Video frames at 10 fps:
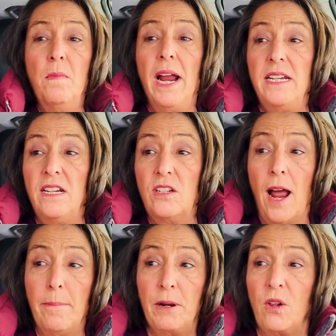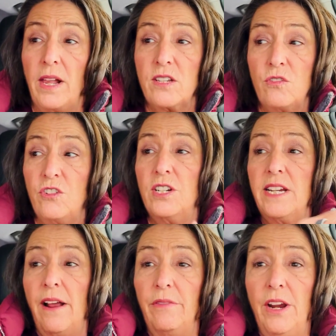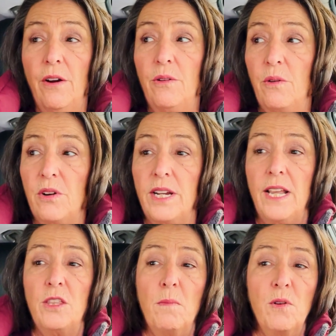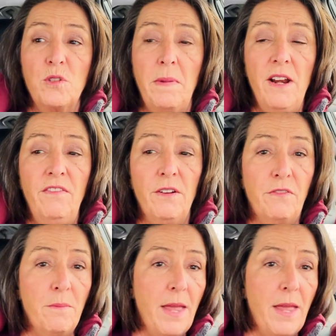Might need topical estrogen down there in order to get the most benefit from